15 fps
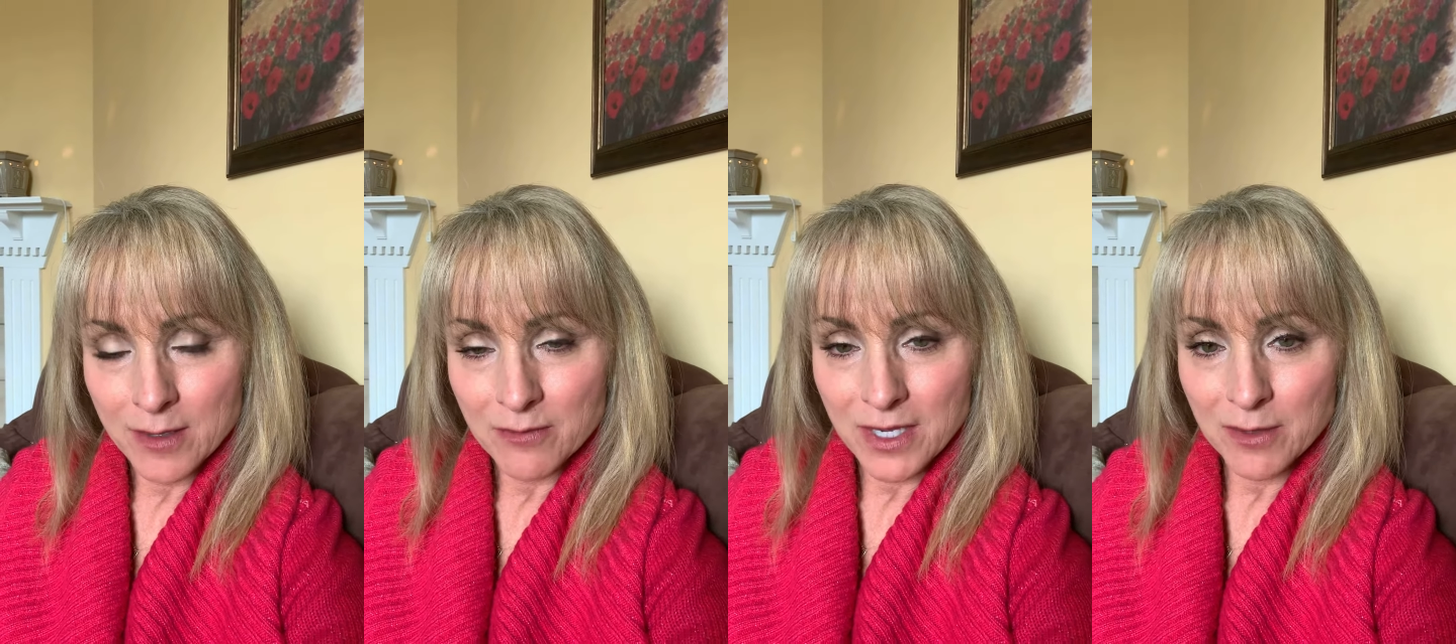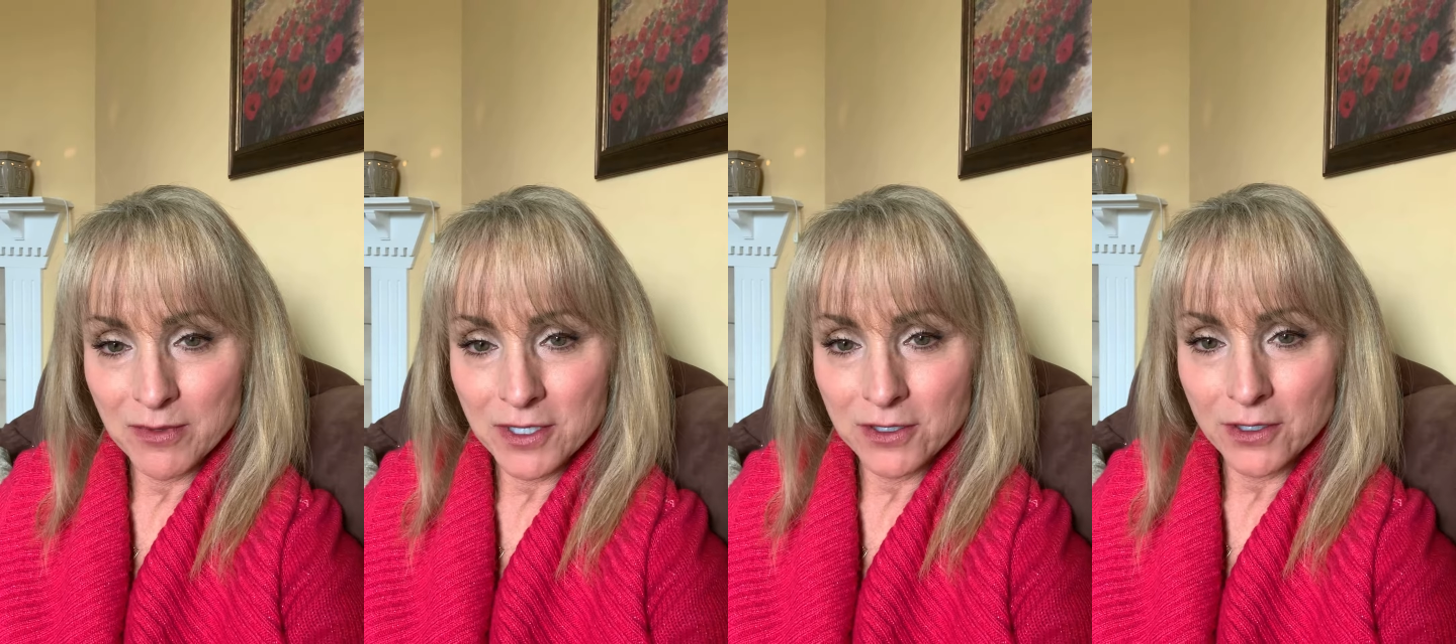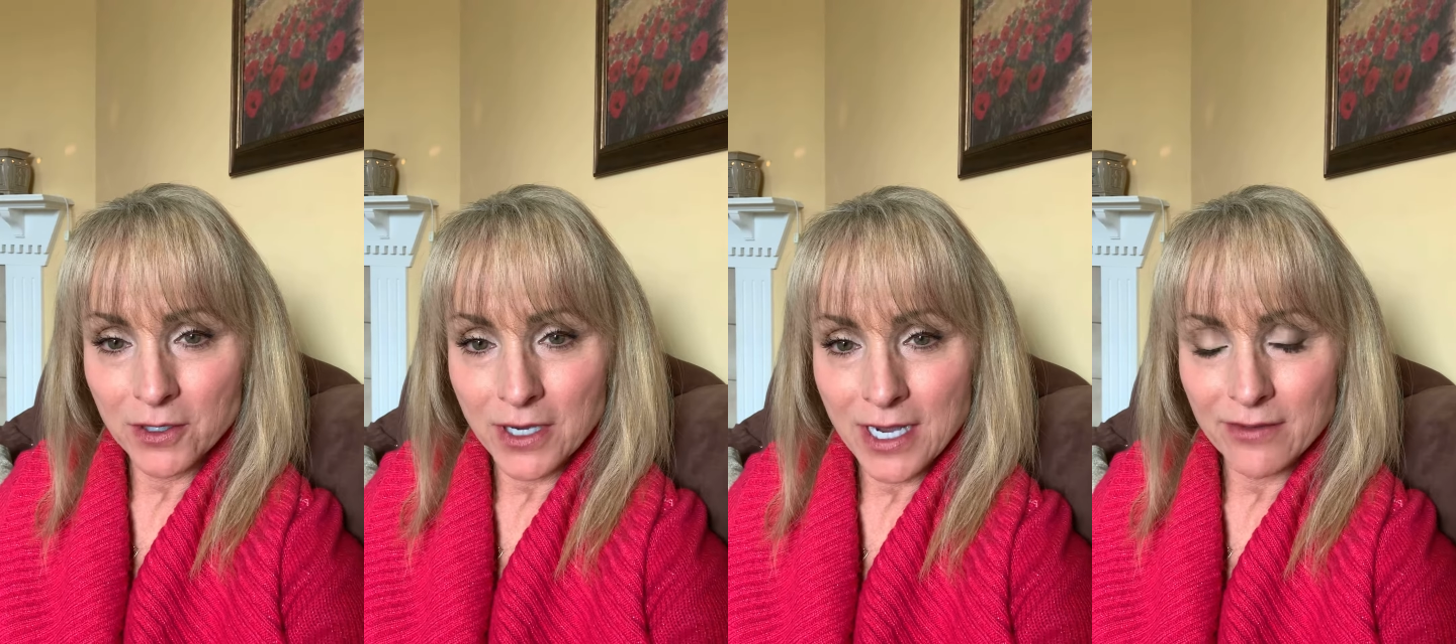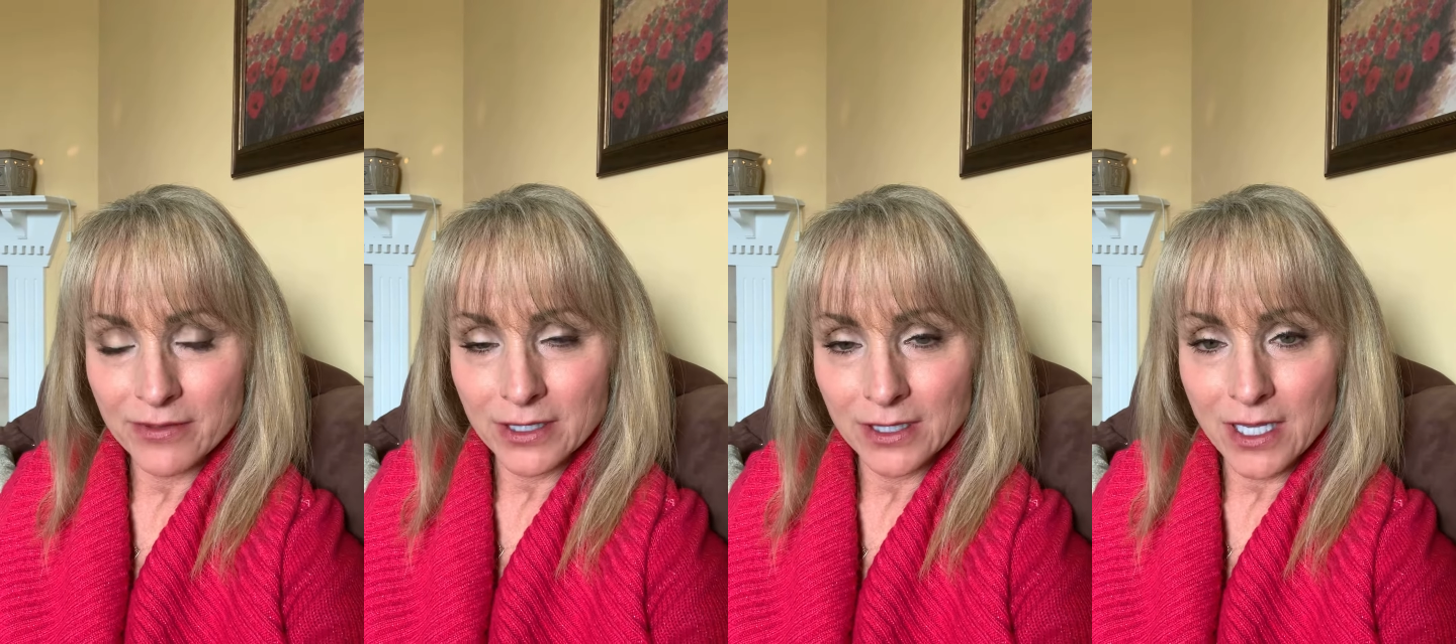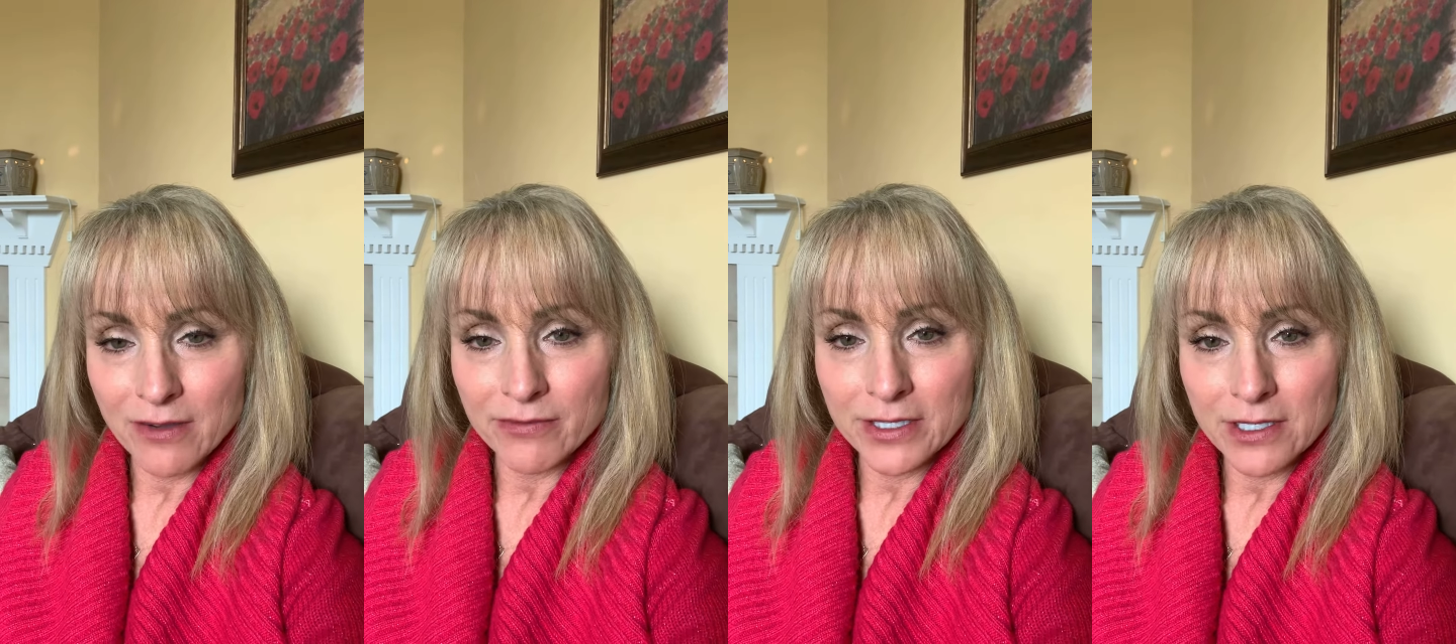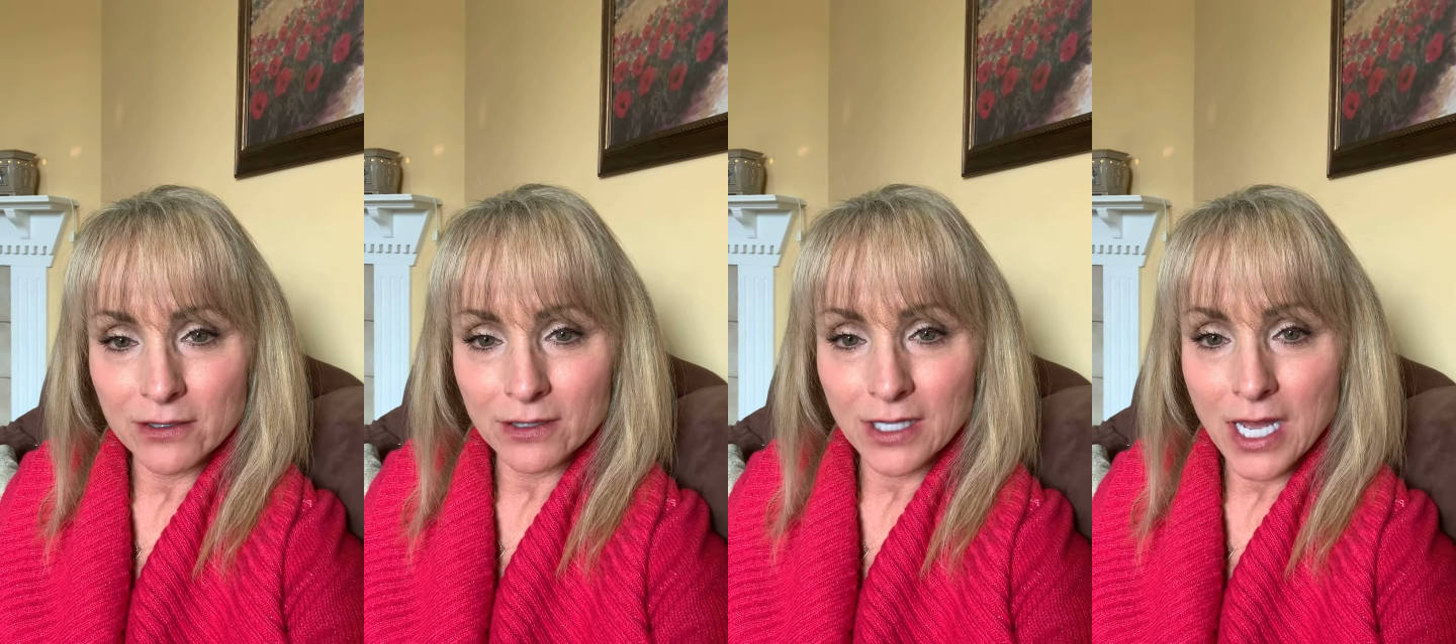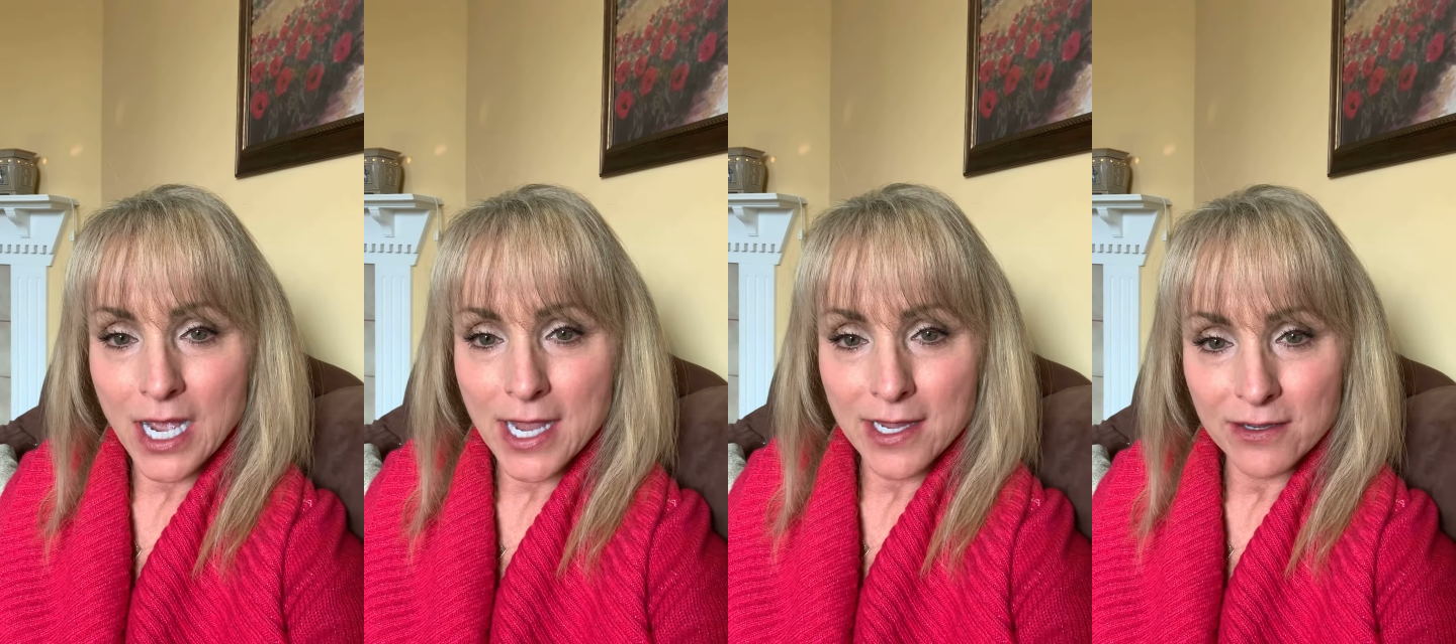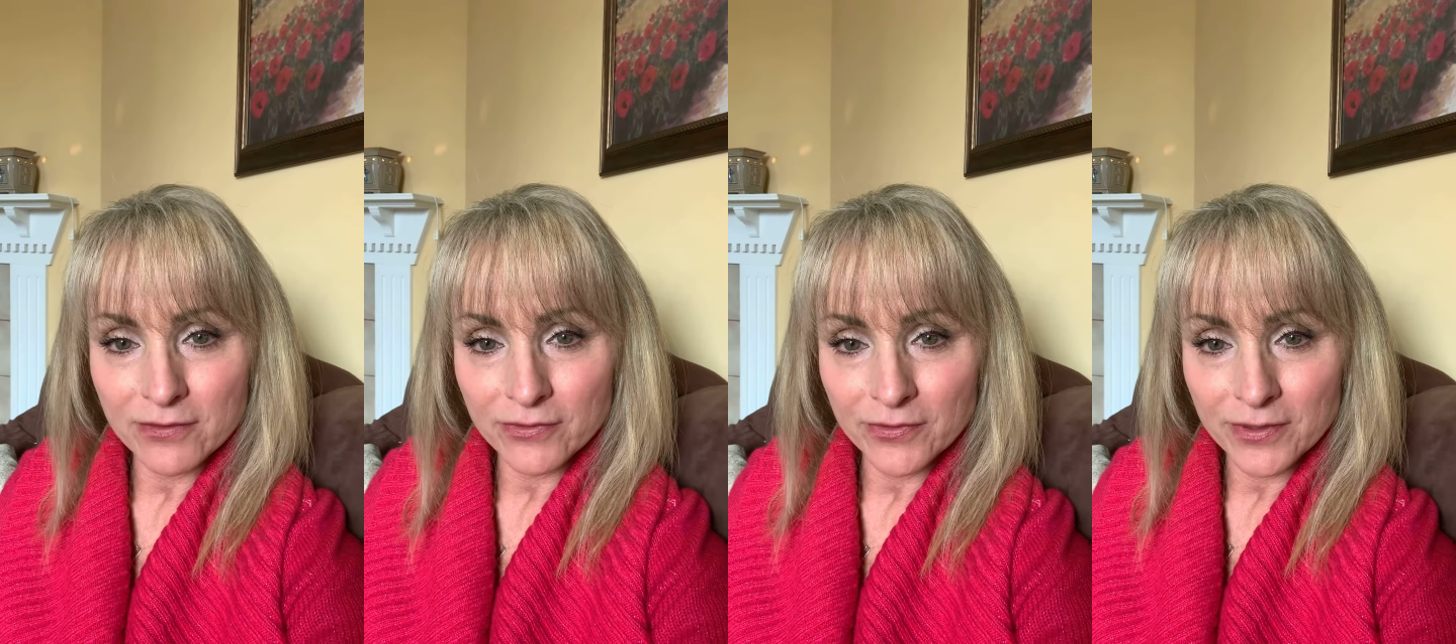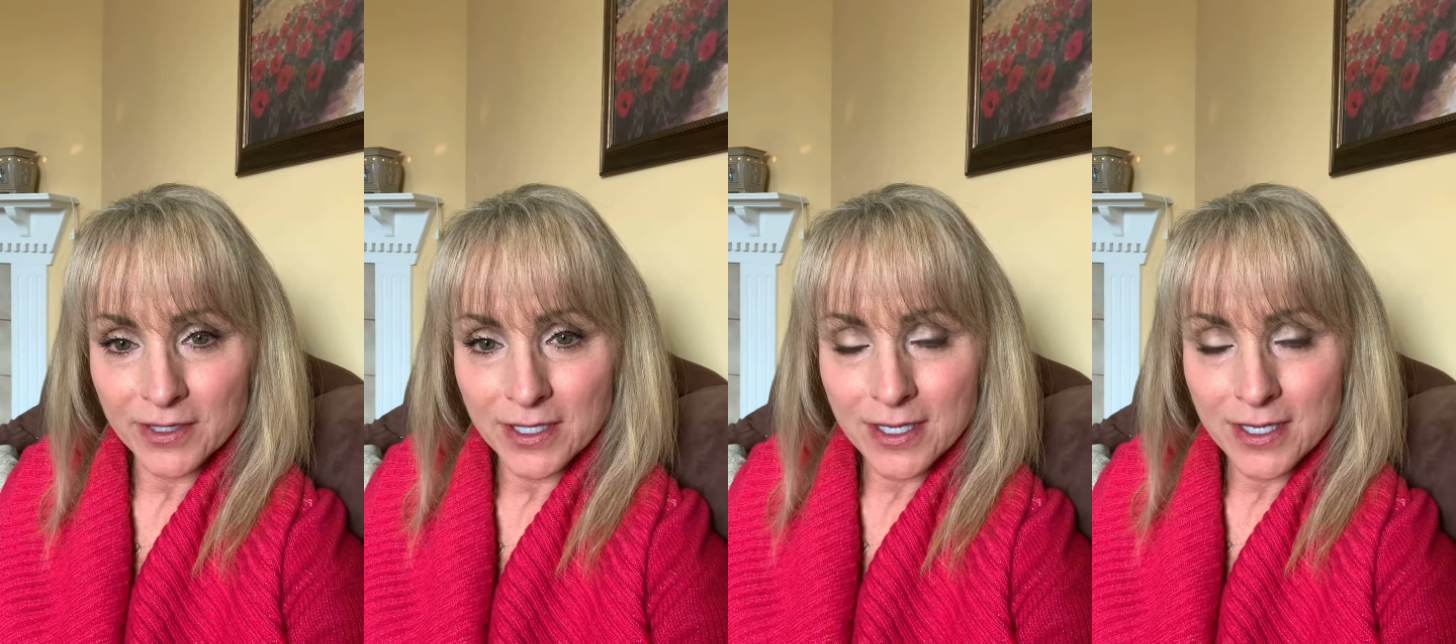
Maybe you don't have the love of your life.